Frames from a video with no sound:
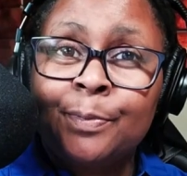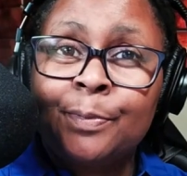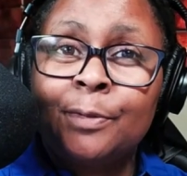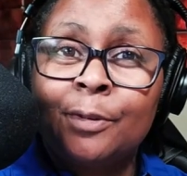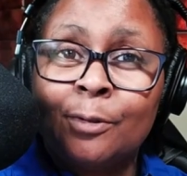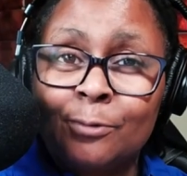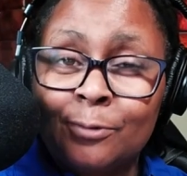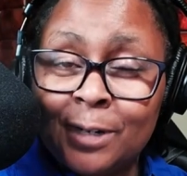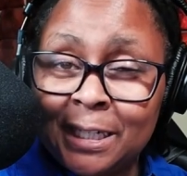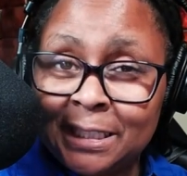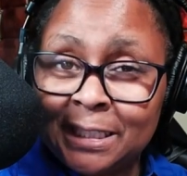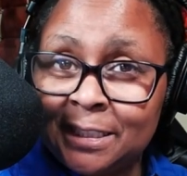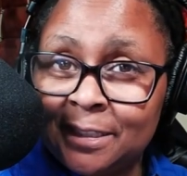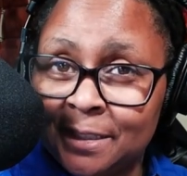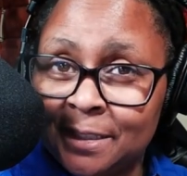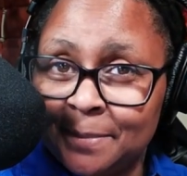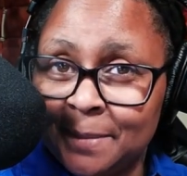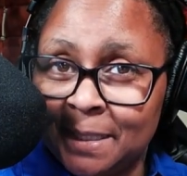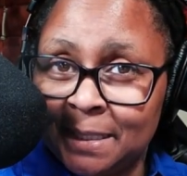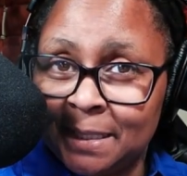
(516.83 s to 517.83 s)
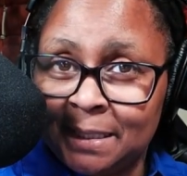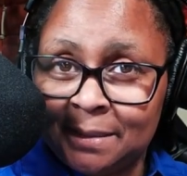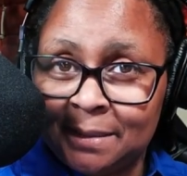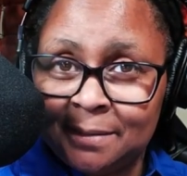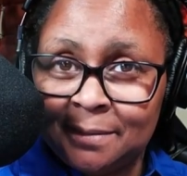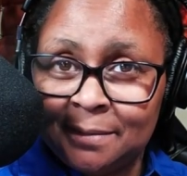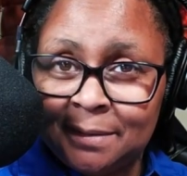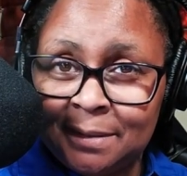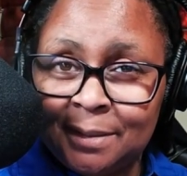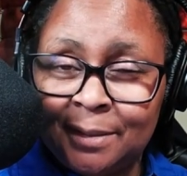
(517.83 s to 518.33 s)
the rest of the money.
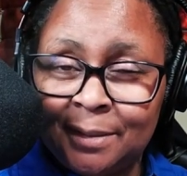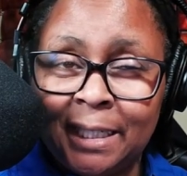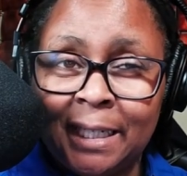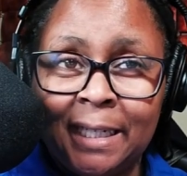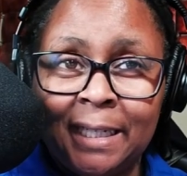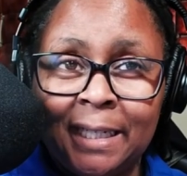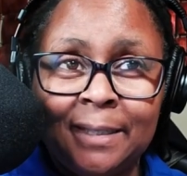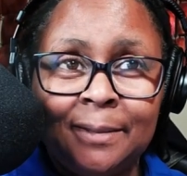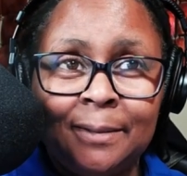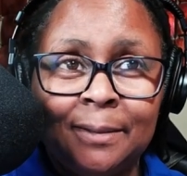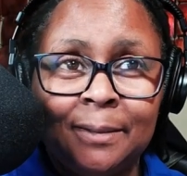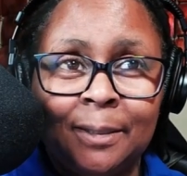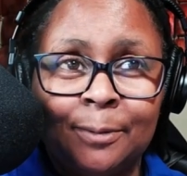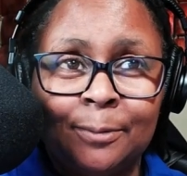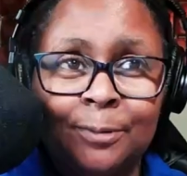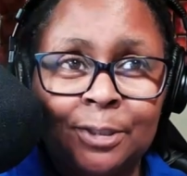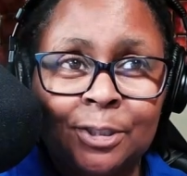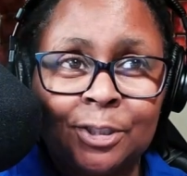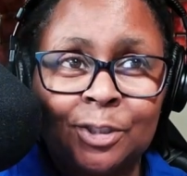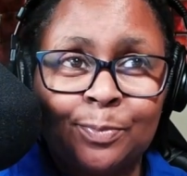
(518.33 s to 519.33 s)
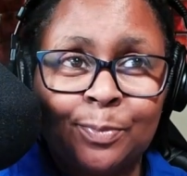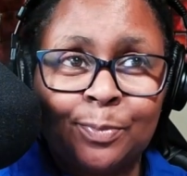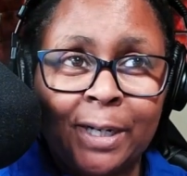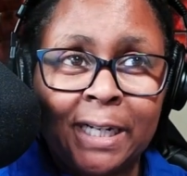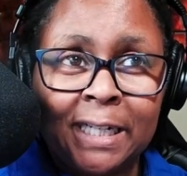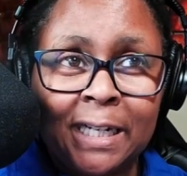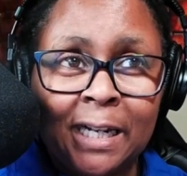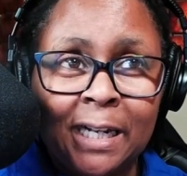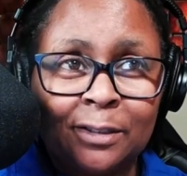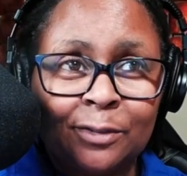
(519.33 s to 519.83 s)
Okay? And we're just
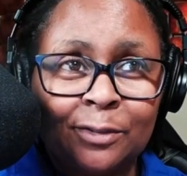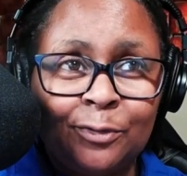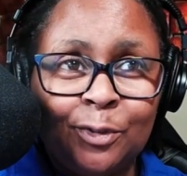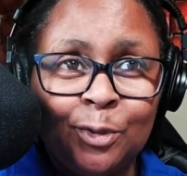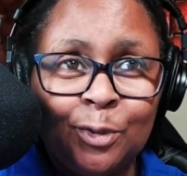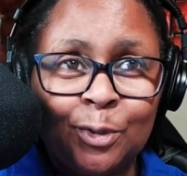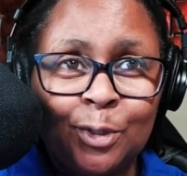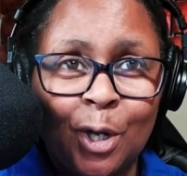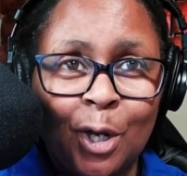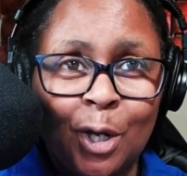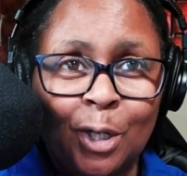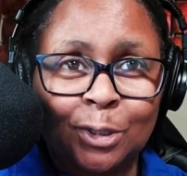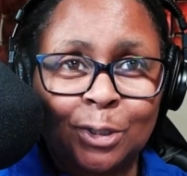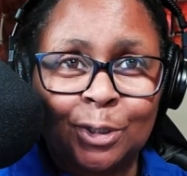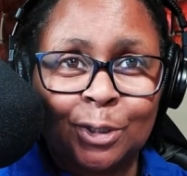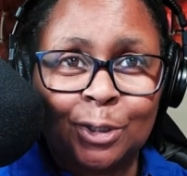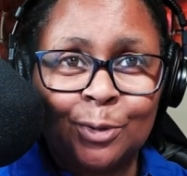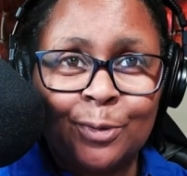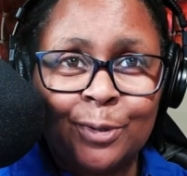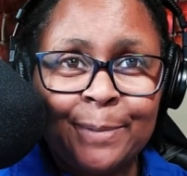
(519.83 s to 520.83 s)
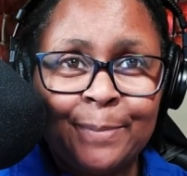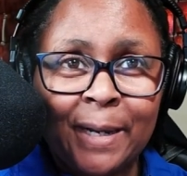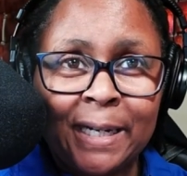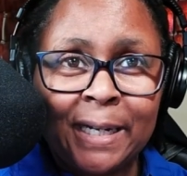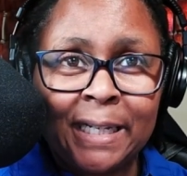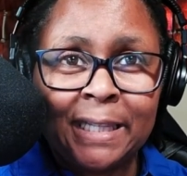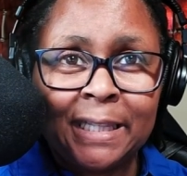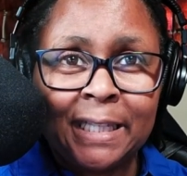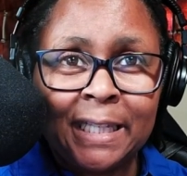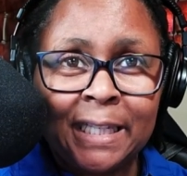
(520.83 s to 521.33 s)
breaking out the fuel costs. So I don't want
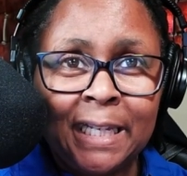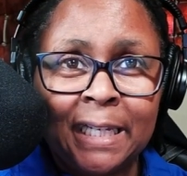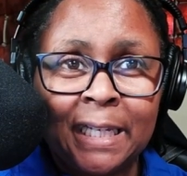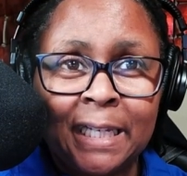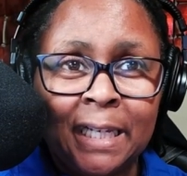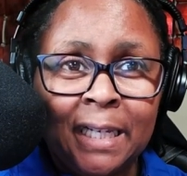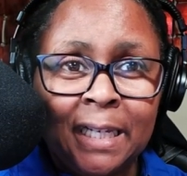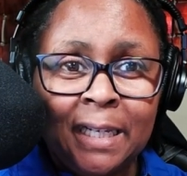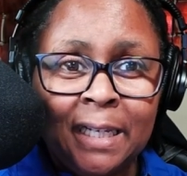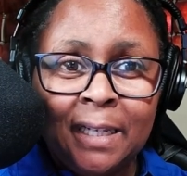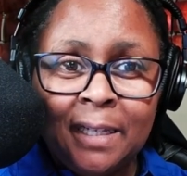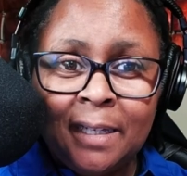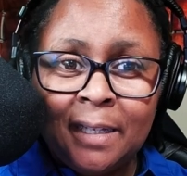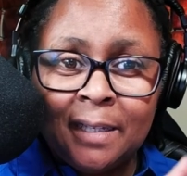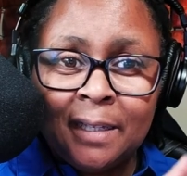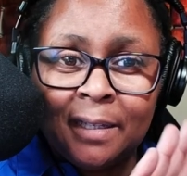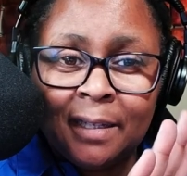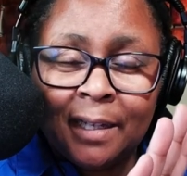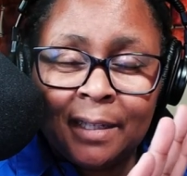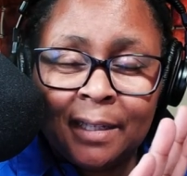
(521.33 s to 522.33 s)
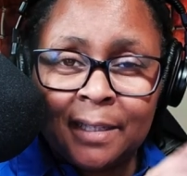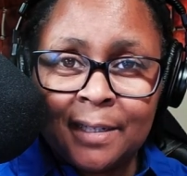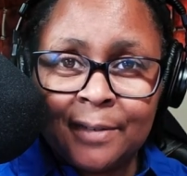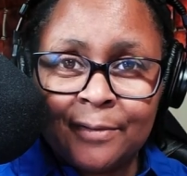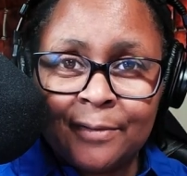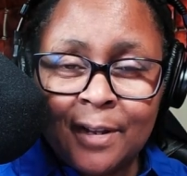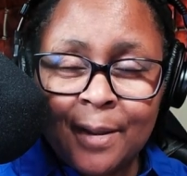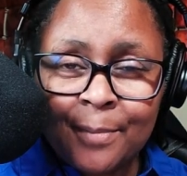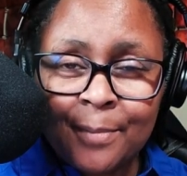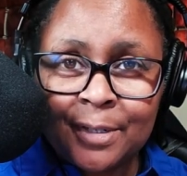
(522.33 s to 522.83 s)
anybody to think that the
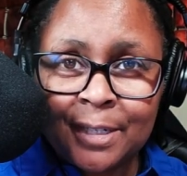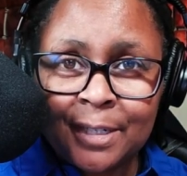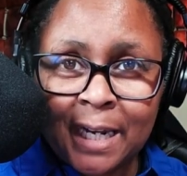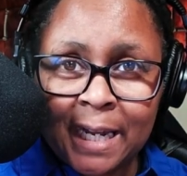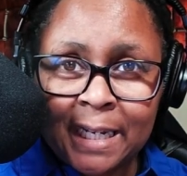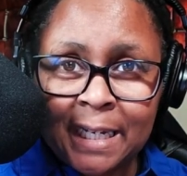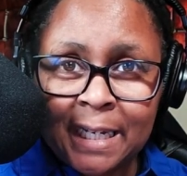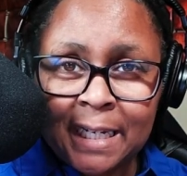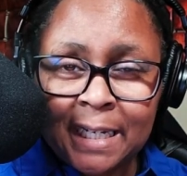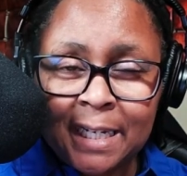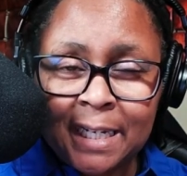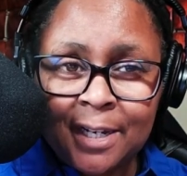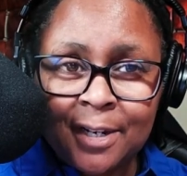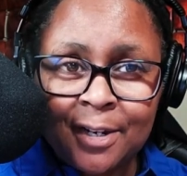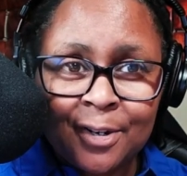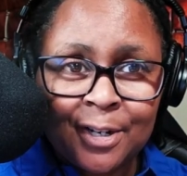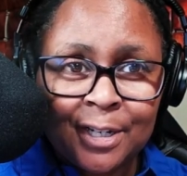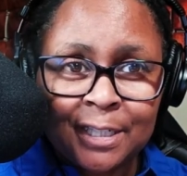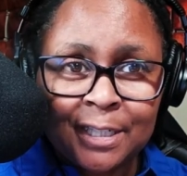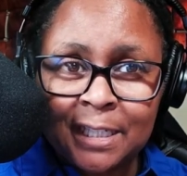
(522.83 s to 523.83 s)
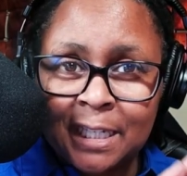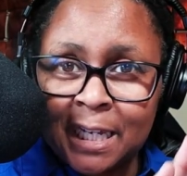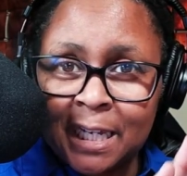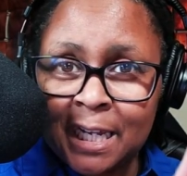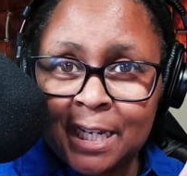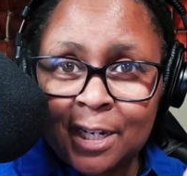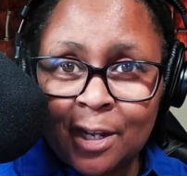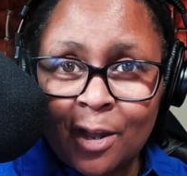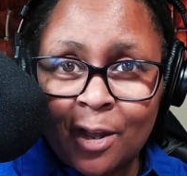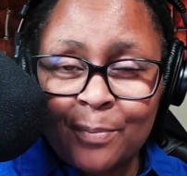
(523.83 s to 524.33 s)
number that I get here is the
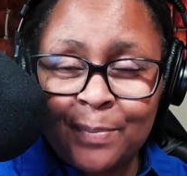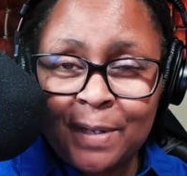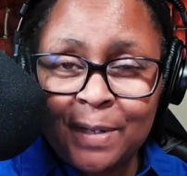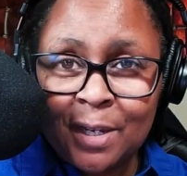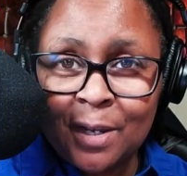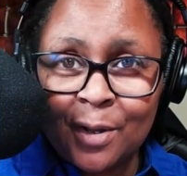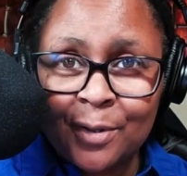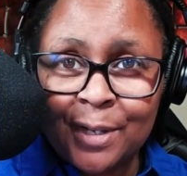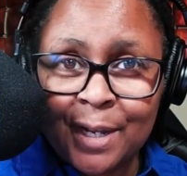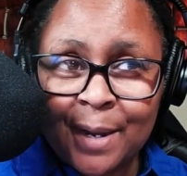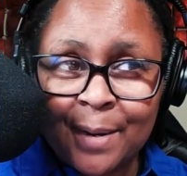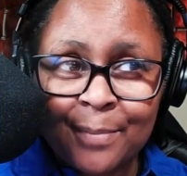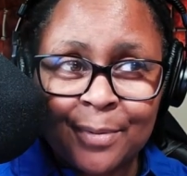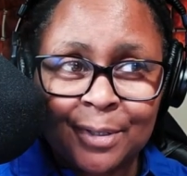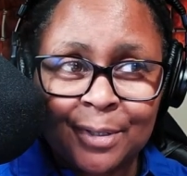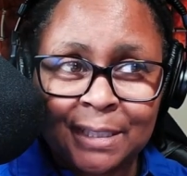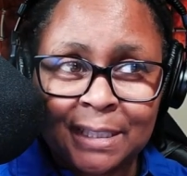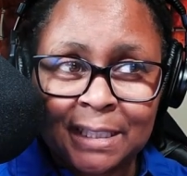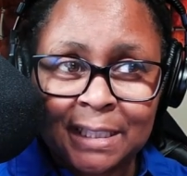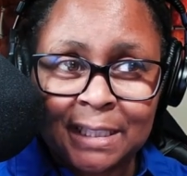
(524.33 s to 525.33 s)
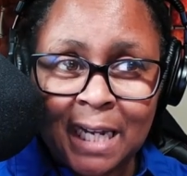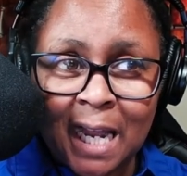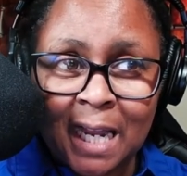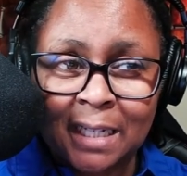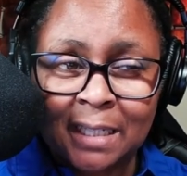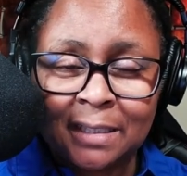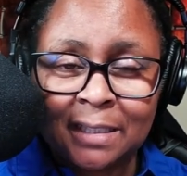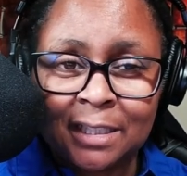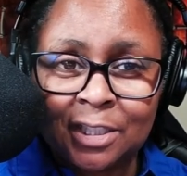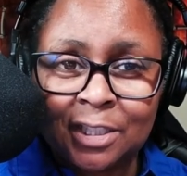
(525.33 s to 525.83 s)
end all be all number. It's
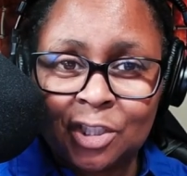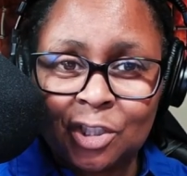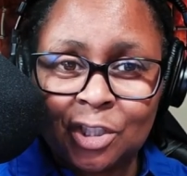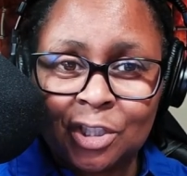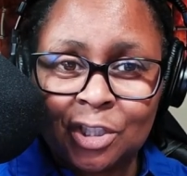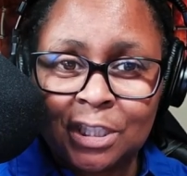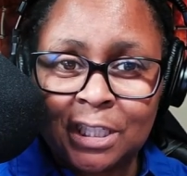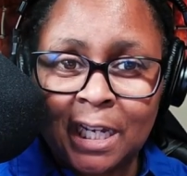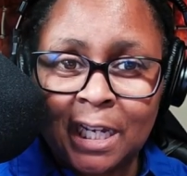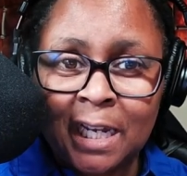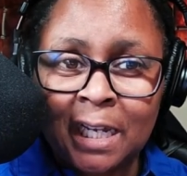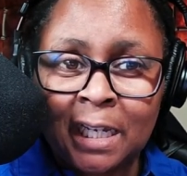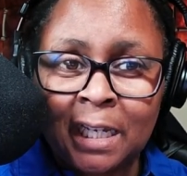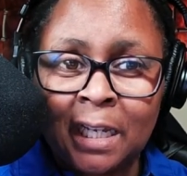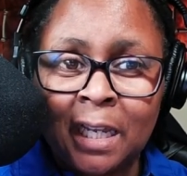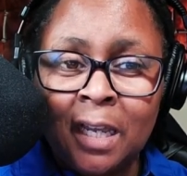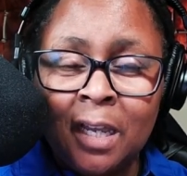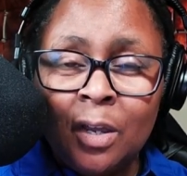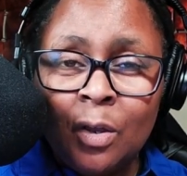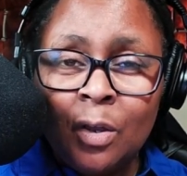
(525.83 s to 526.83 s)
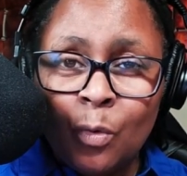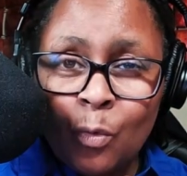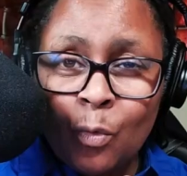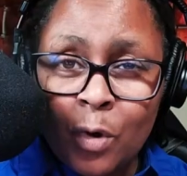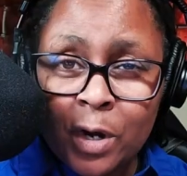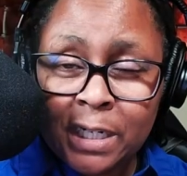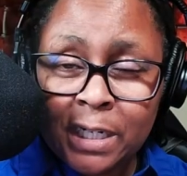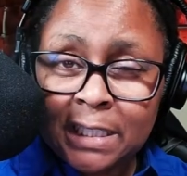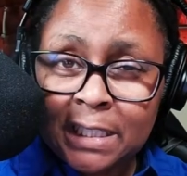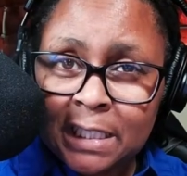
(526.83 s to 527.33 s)
not. This is just saying,
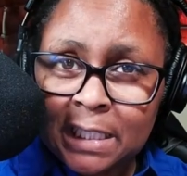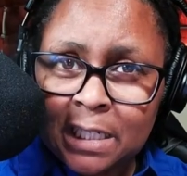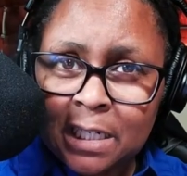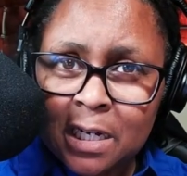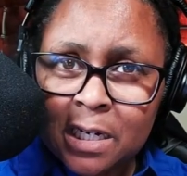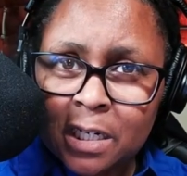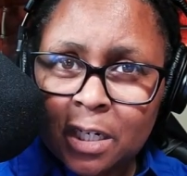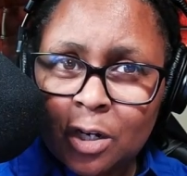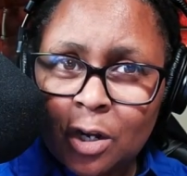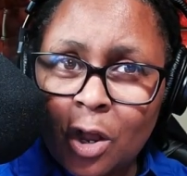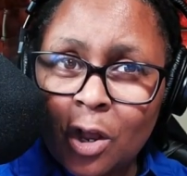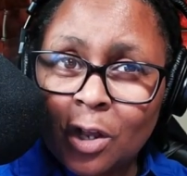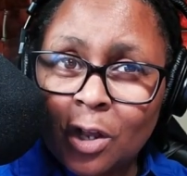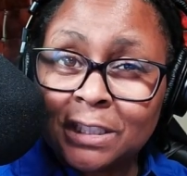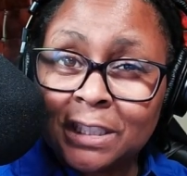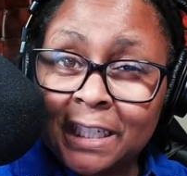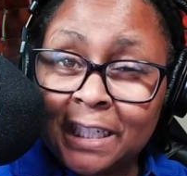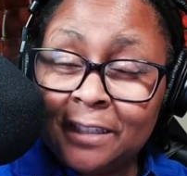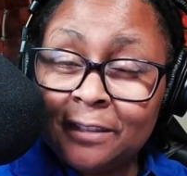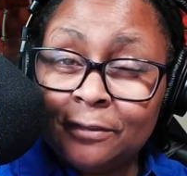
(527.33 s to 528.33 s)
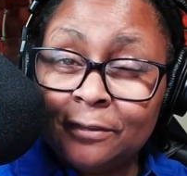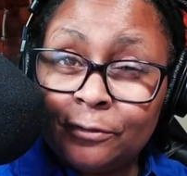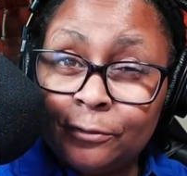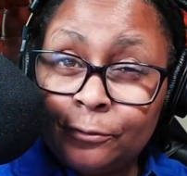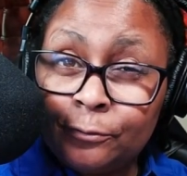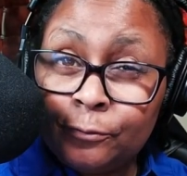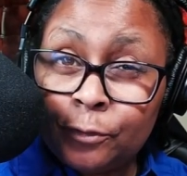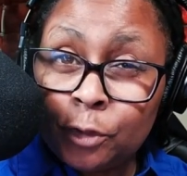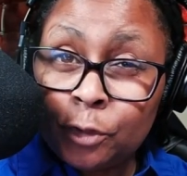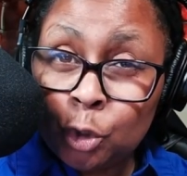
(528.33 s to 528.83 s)
what is it going to cost in
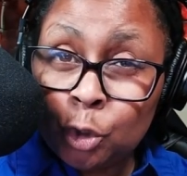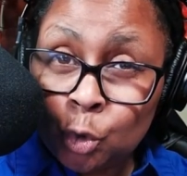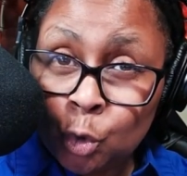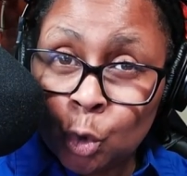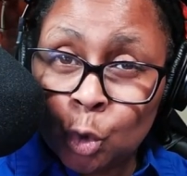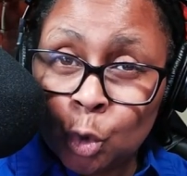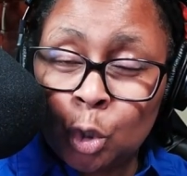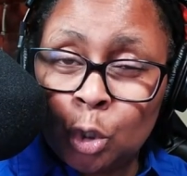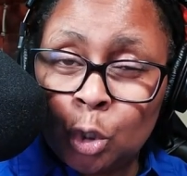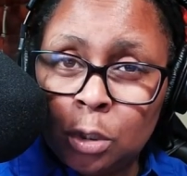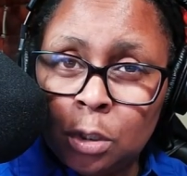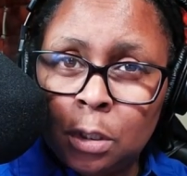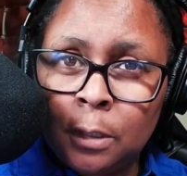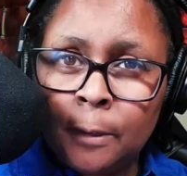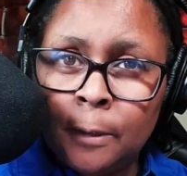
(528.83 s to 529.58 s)
fuel